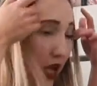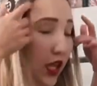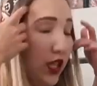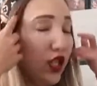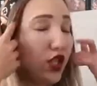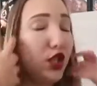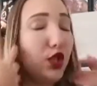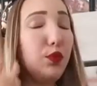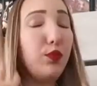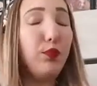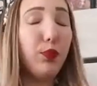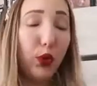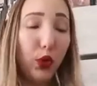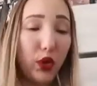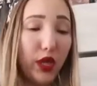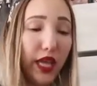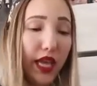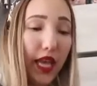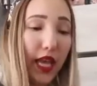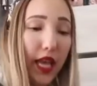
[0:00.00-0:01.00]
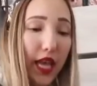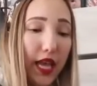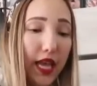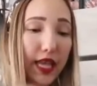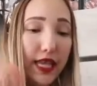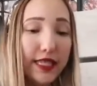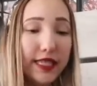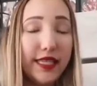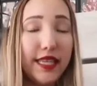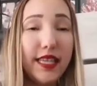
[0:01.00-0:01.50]
spooky
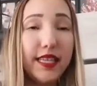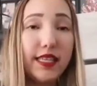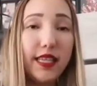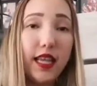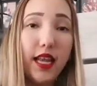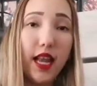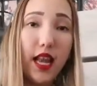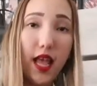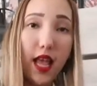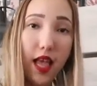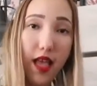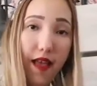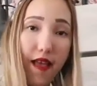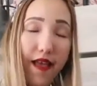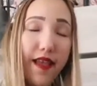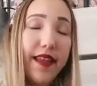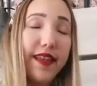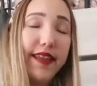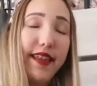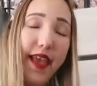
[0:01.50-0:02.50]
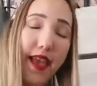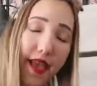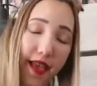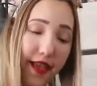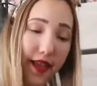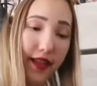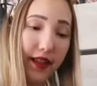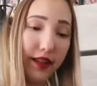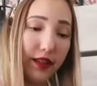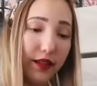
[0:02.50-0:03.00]
season
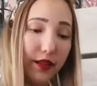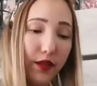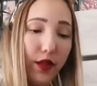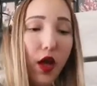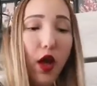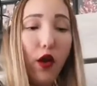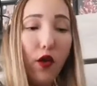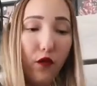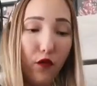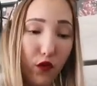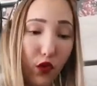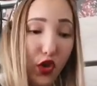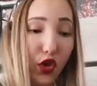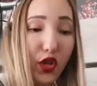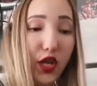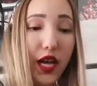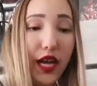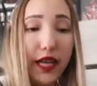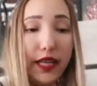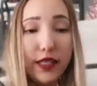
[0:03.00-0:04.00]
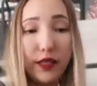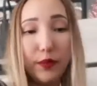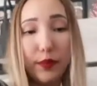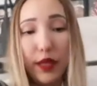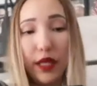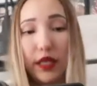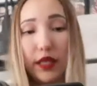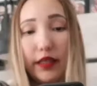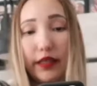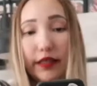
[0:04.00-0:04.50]
tag for you guys
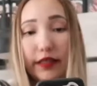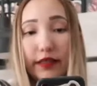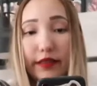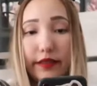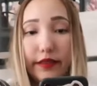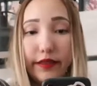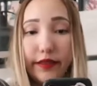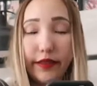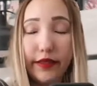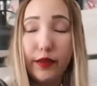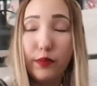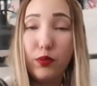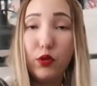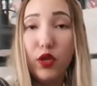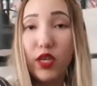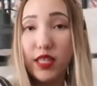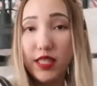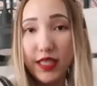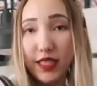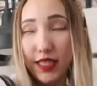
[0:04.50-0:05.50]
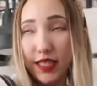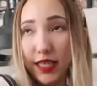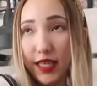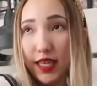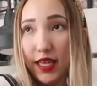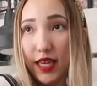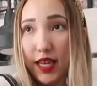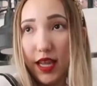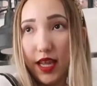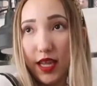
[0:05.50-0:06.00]
because spooky
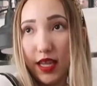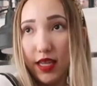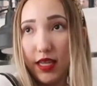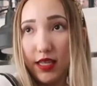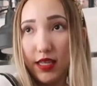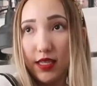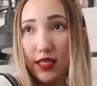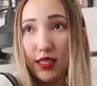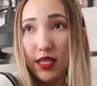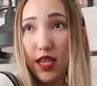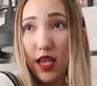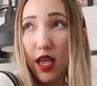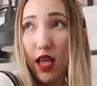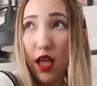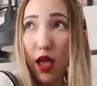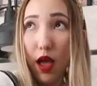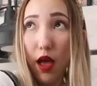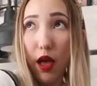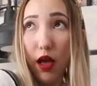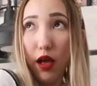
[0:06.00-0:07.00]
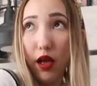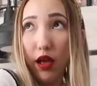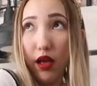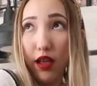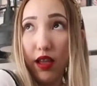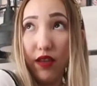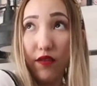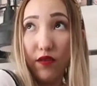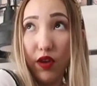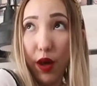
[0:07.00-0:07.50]
season is,
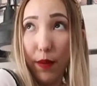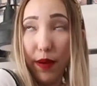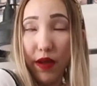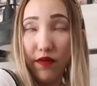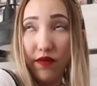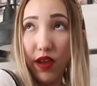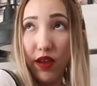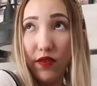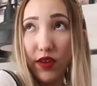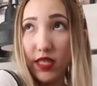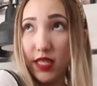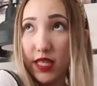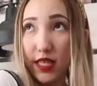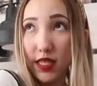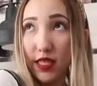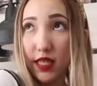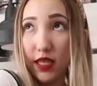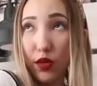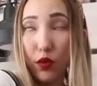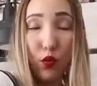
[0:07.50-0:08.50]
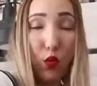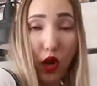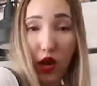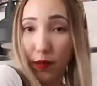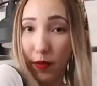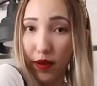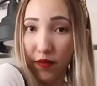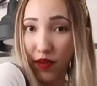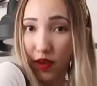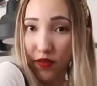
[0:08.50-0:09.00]
if not my favorite season, one of
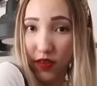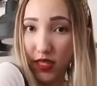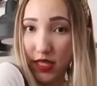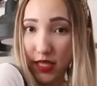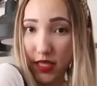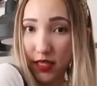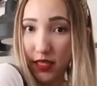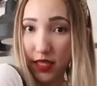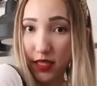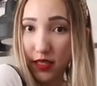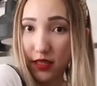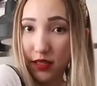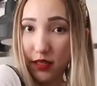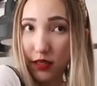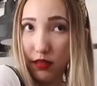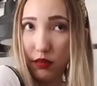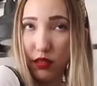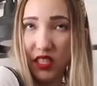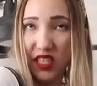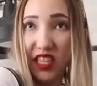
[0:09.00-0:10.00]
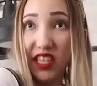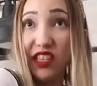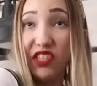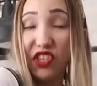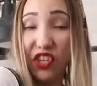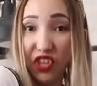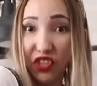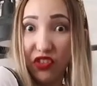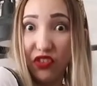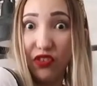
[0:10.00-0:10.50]
my favorite
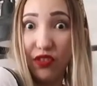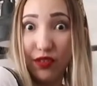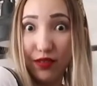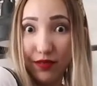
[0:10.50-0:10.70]
seasons.